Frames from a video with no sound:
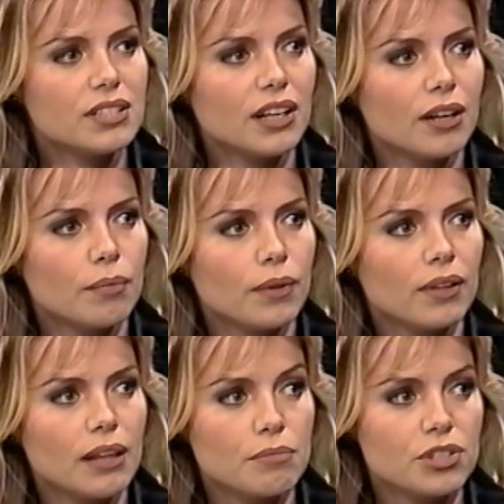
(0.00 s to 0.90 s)
terrible,
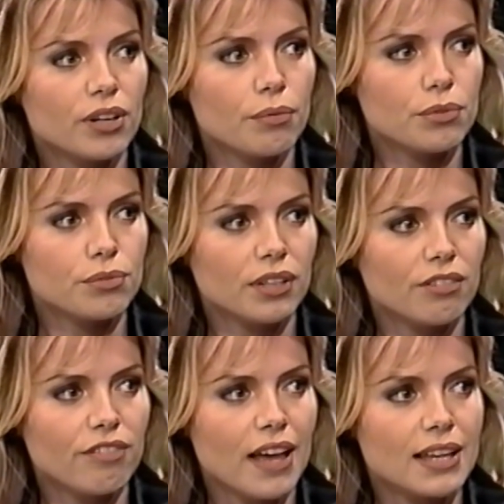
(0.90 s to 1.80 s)
and I'm sure yeah. it was really
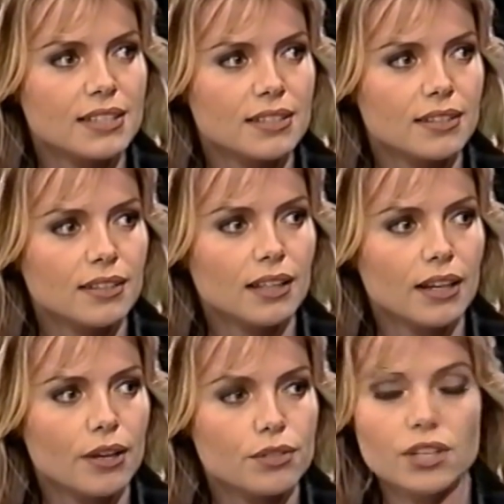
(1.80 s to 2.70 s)
fast. I know, would have